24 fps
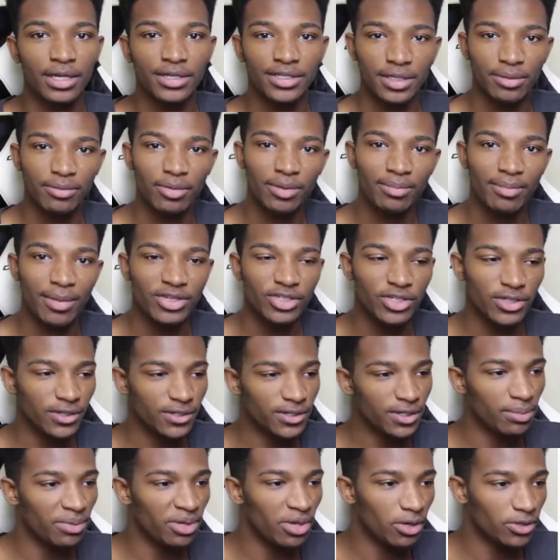Someone mentioned
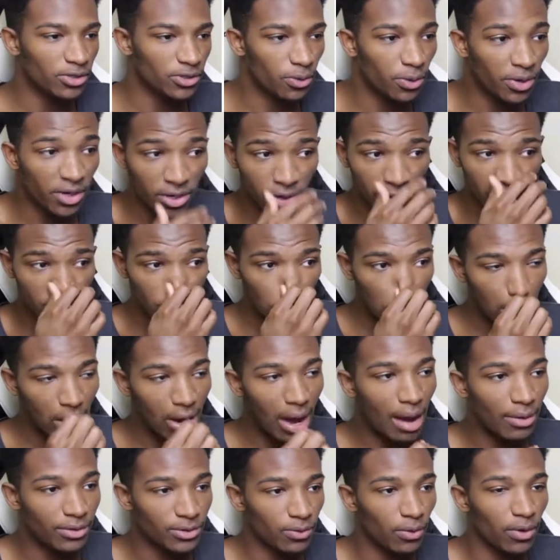this to me on Twitter so uh,
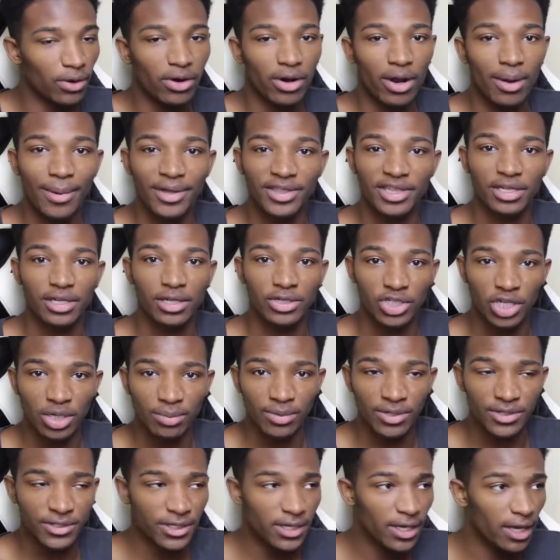I was wondering about the
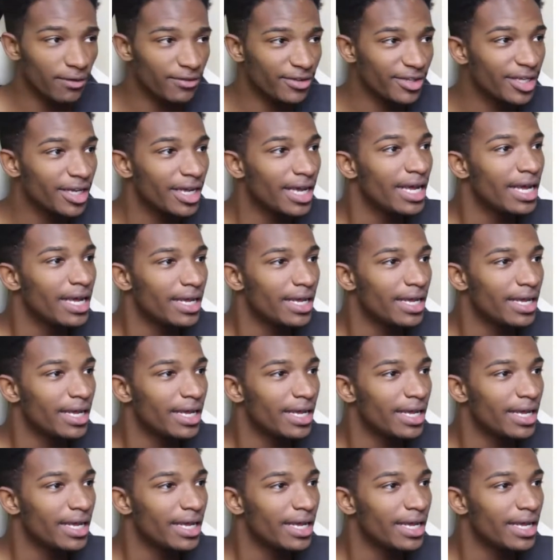legitimacy of it.